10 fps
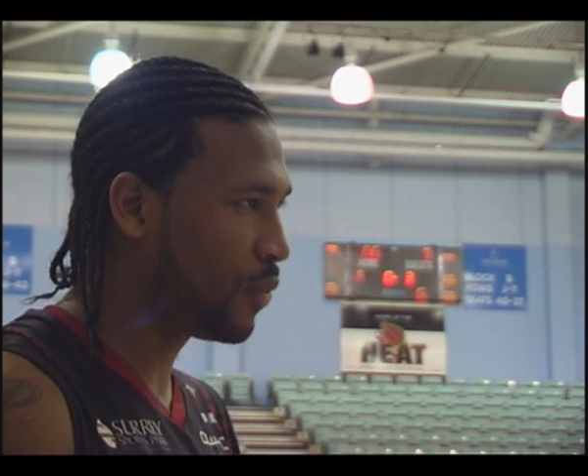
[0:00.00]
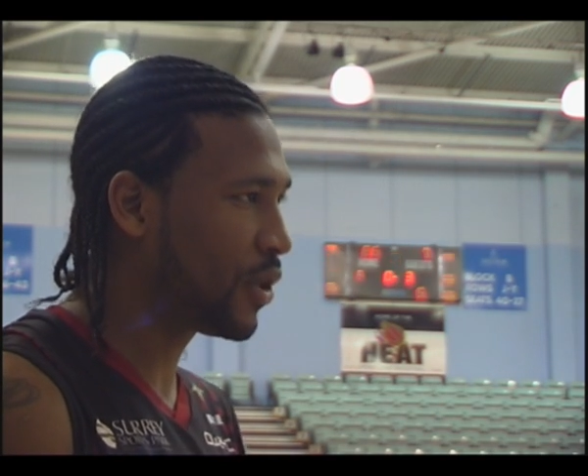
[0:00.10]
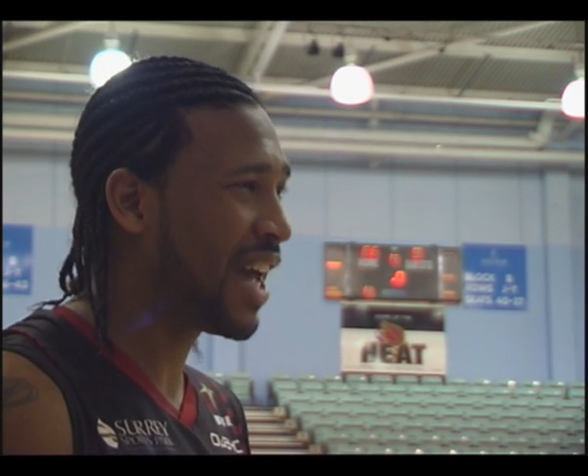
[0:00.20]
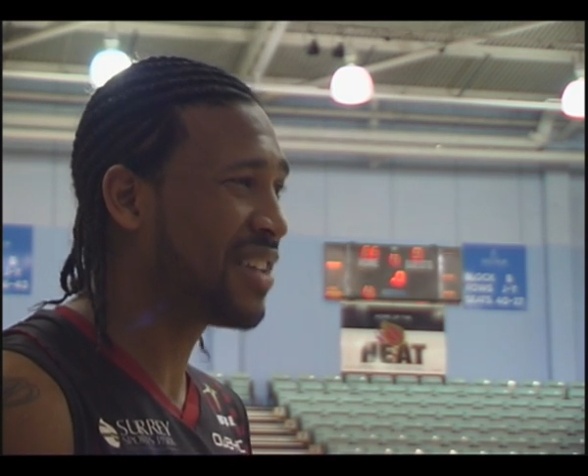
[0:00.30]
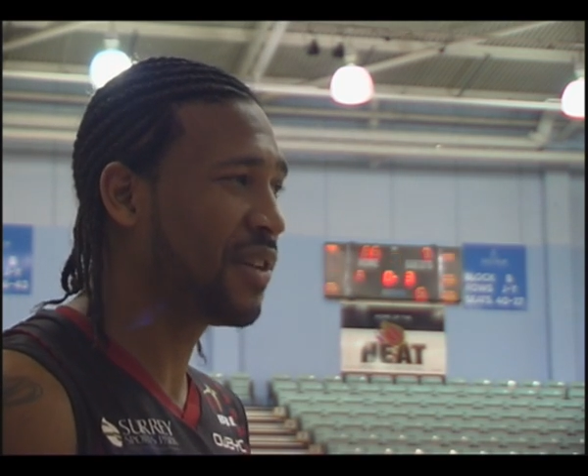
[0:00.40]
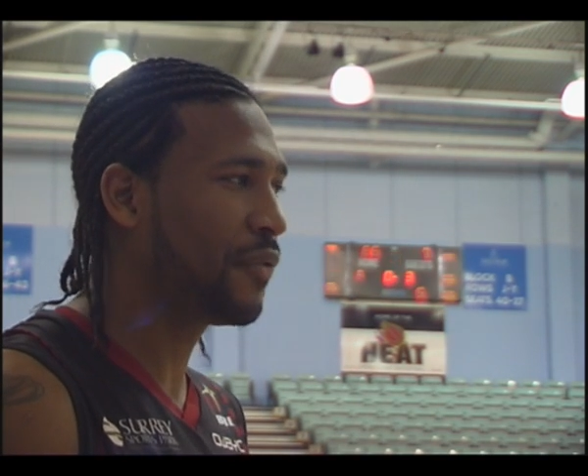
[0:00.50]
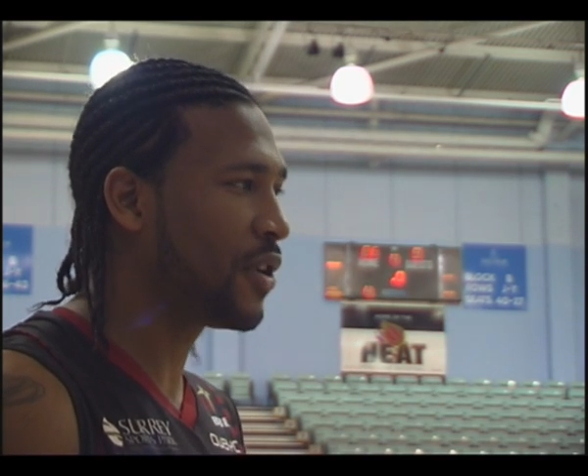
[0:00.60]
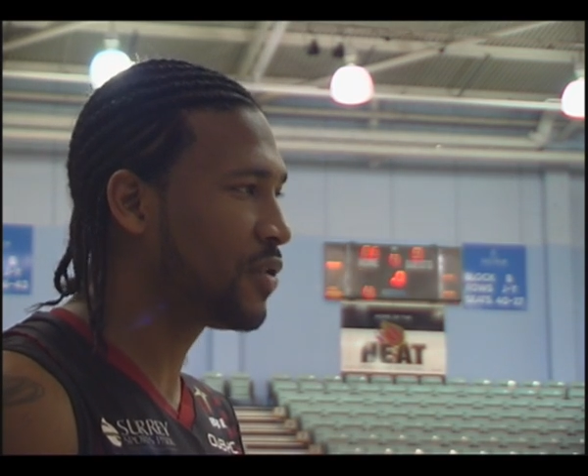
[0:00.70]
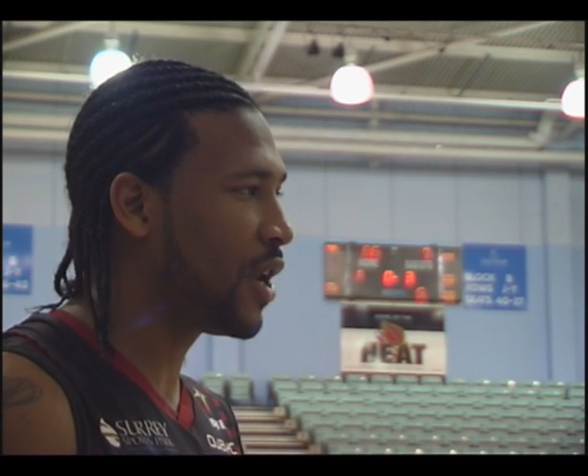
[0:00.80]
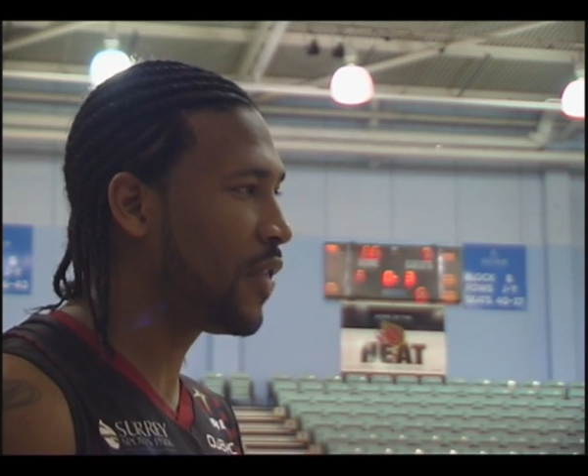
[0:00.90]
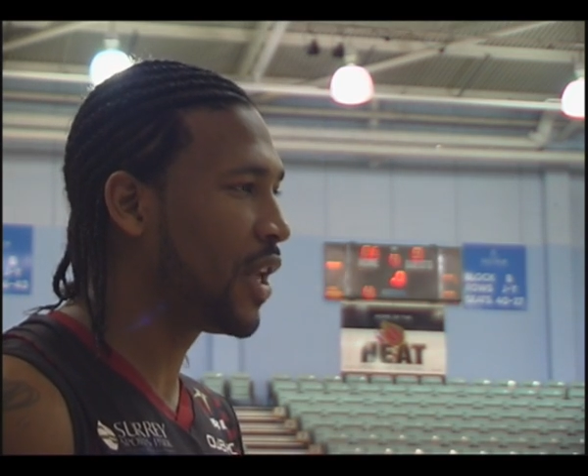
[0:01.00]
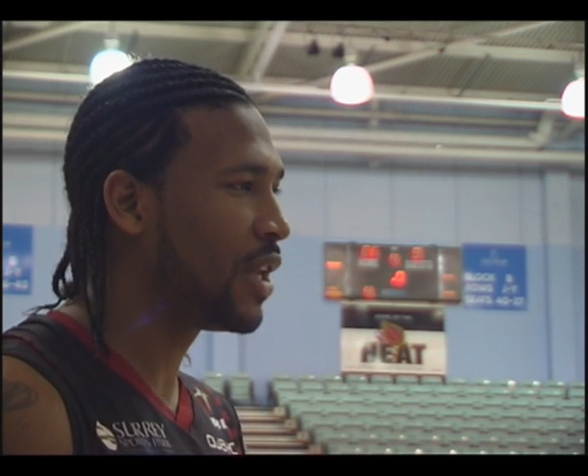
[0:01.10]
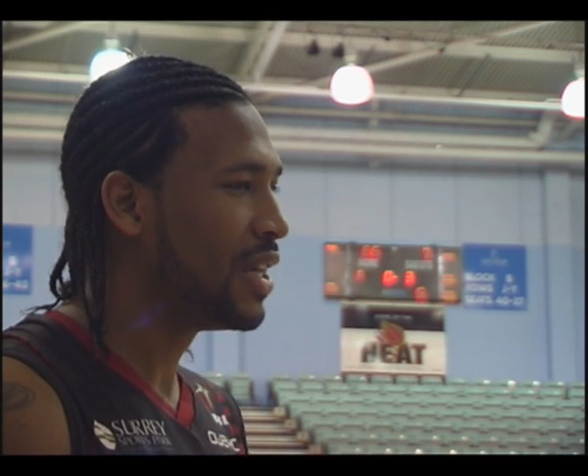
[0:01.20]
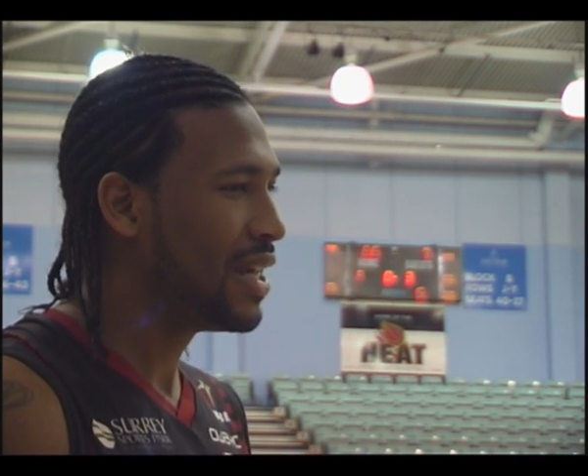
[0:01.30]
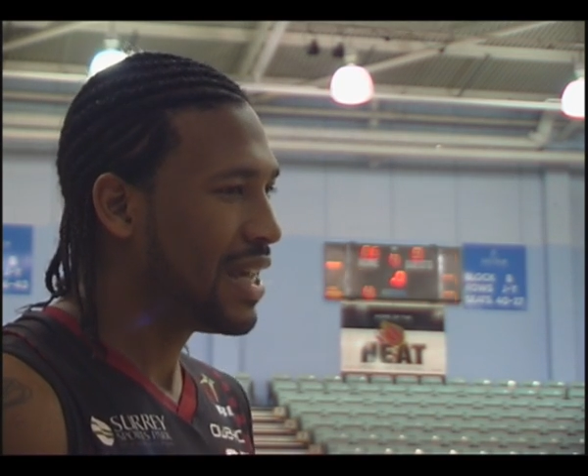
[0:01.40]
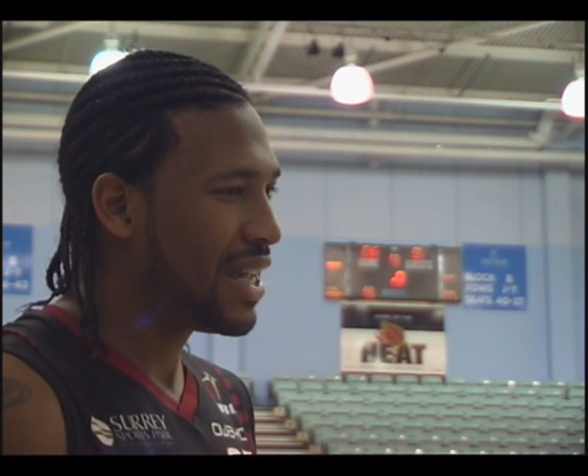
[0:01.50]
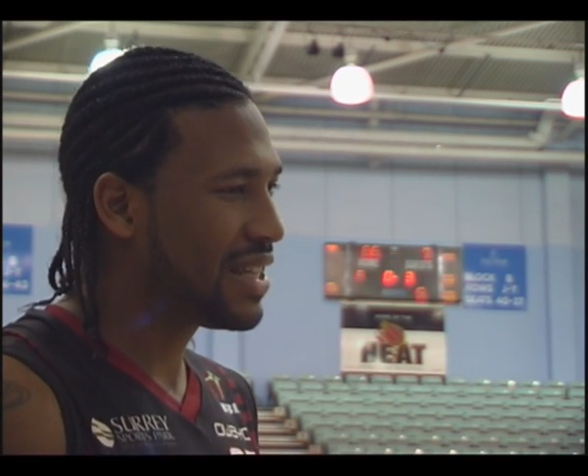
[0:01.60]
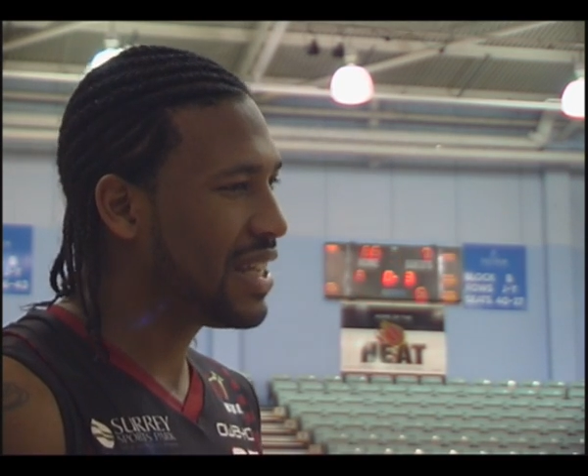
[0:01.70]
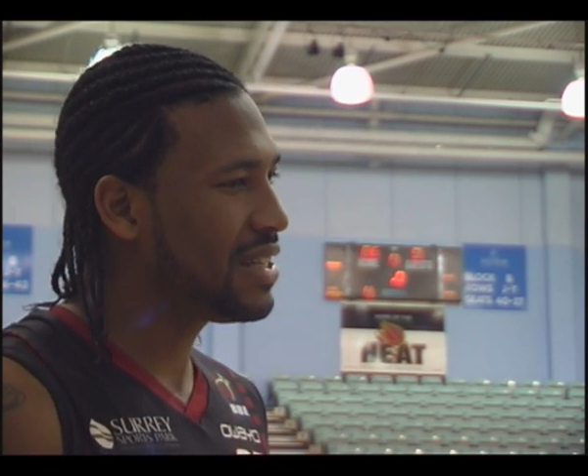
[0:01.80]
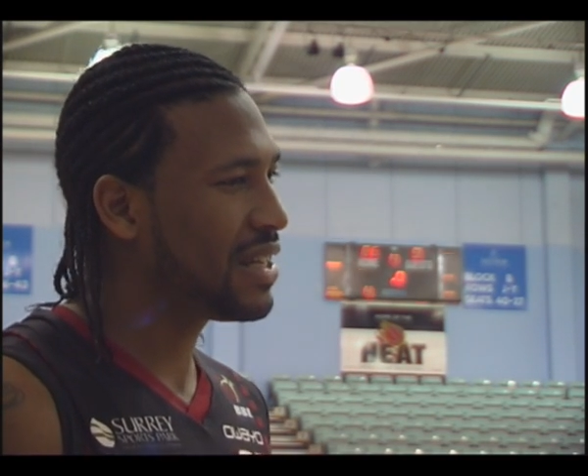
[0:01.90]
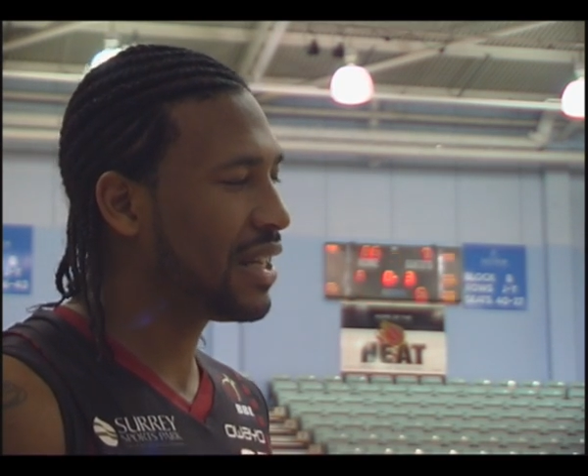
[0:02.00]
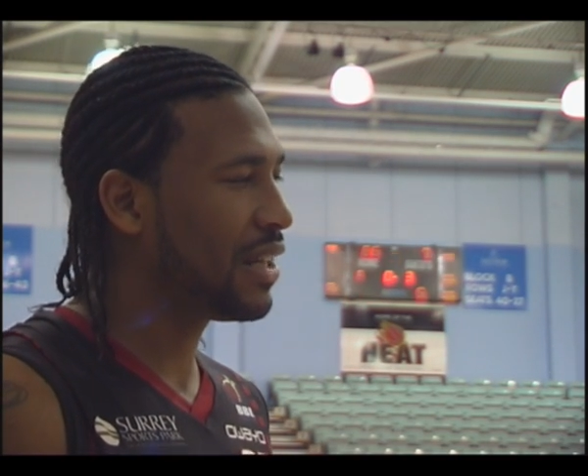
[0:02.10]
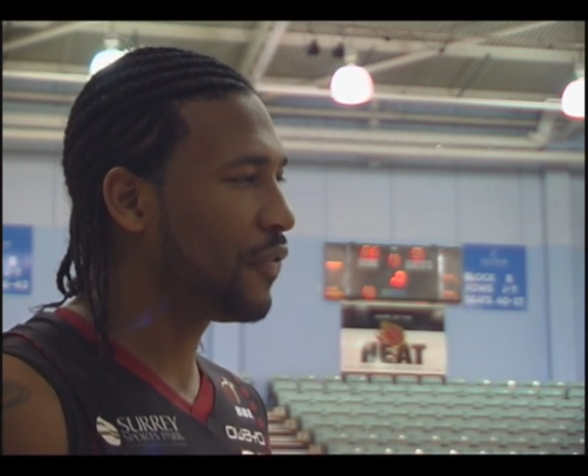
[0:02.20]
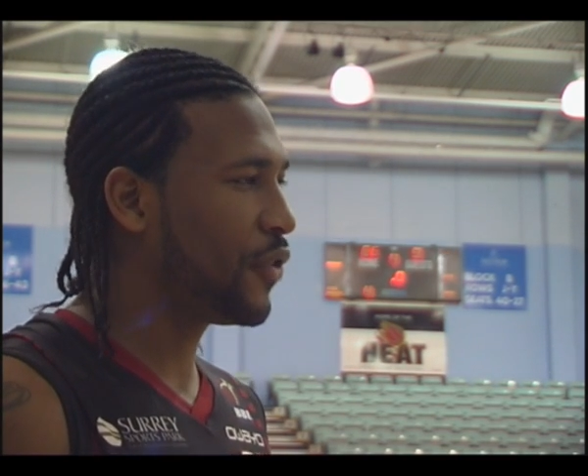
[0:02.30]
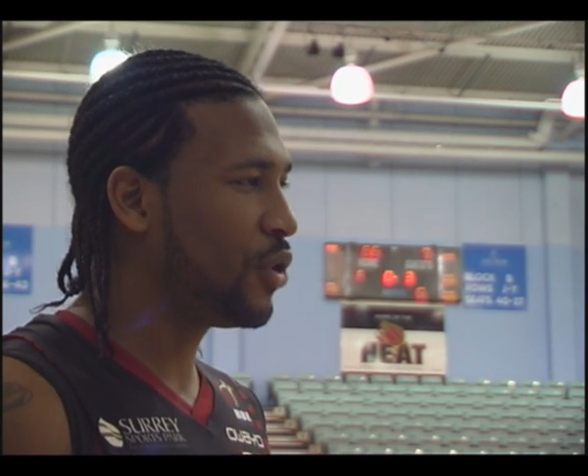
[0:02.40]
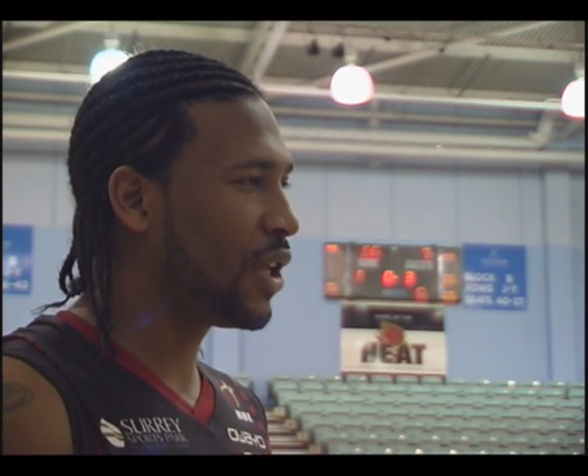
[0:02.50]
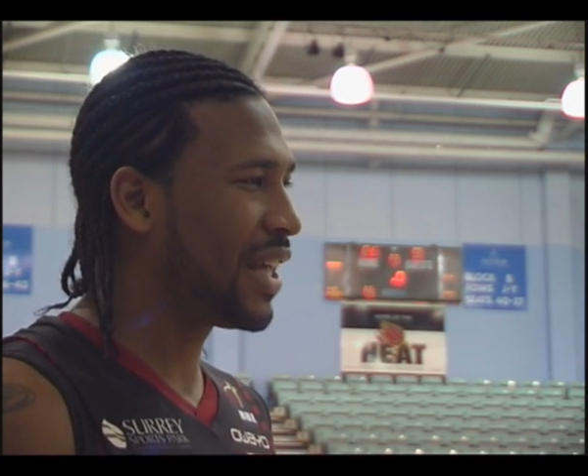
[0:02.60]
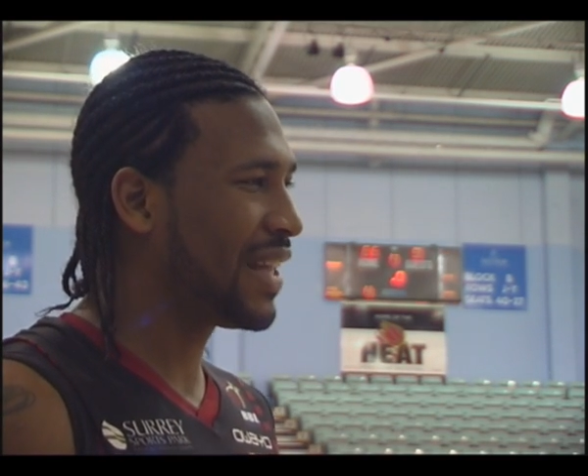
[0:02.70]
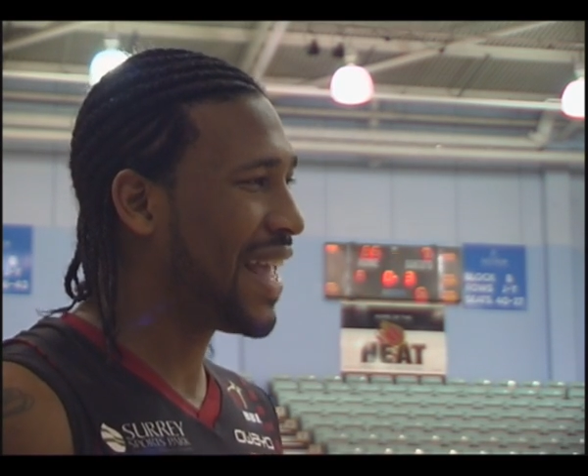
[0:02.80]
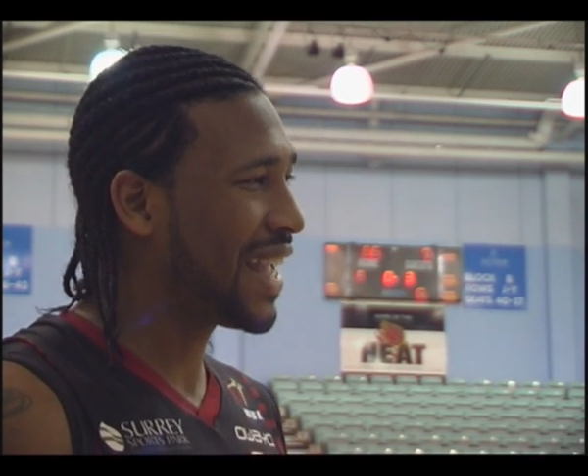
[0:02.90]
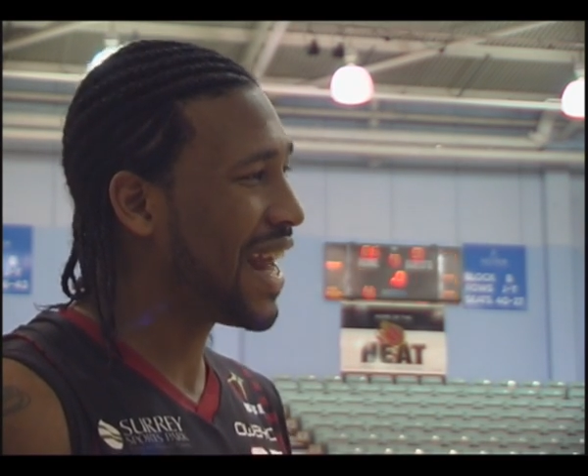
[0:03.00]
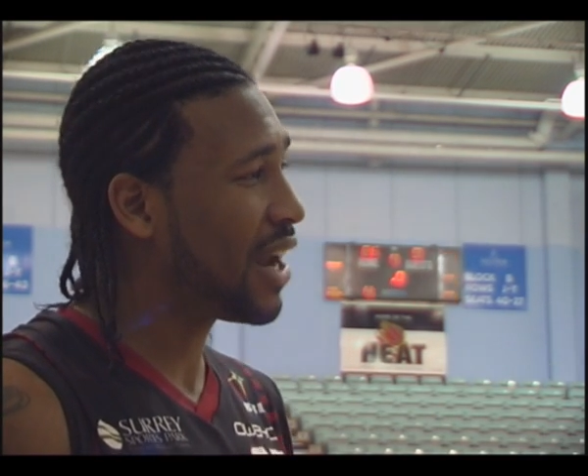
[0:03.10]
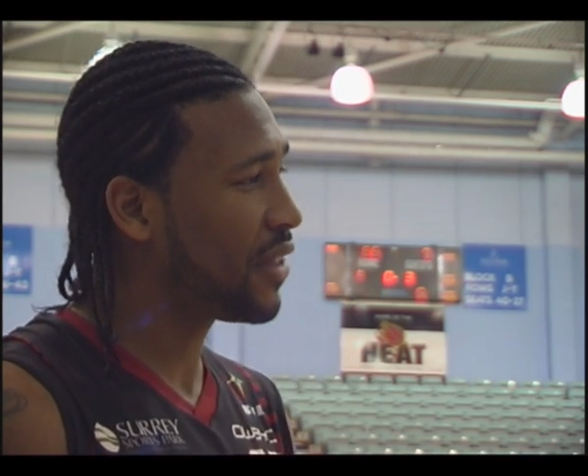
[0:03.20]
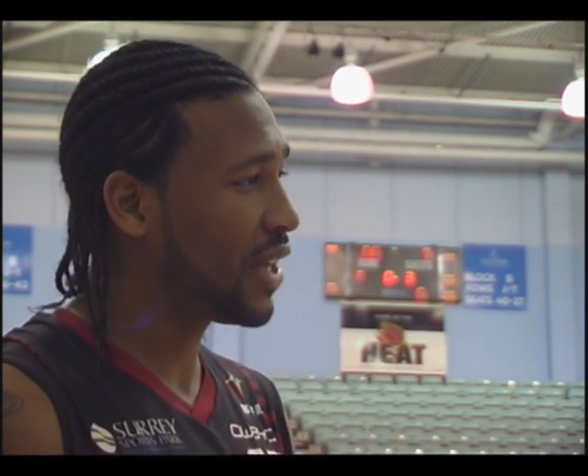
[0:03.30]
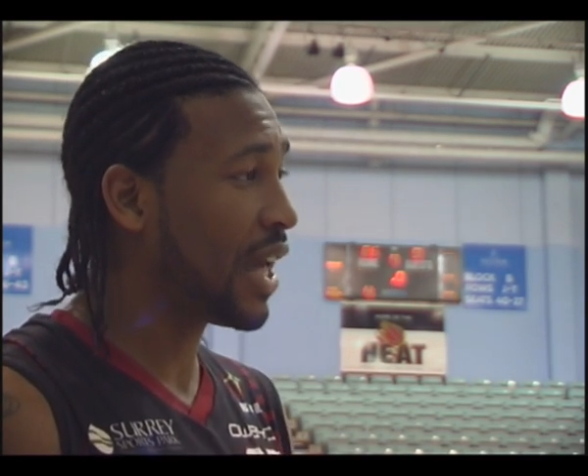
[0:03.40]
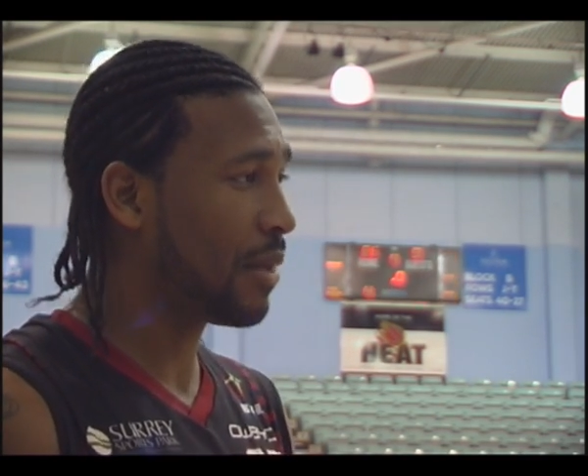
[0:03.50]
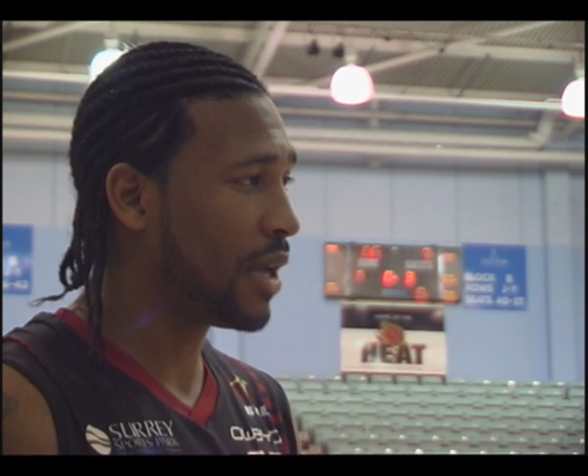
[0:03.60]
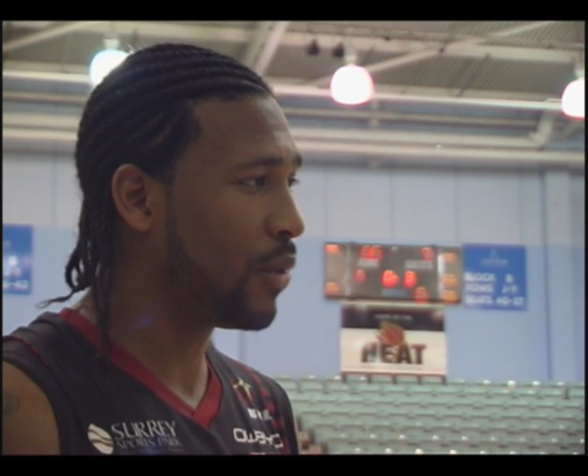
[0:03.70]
When guys get frustrated, then it's easy for you to get taken out of the game.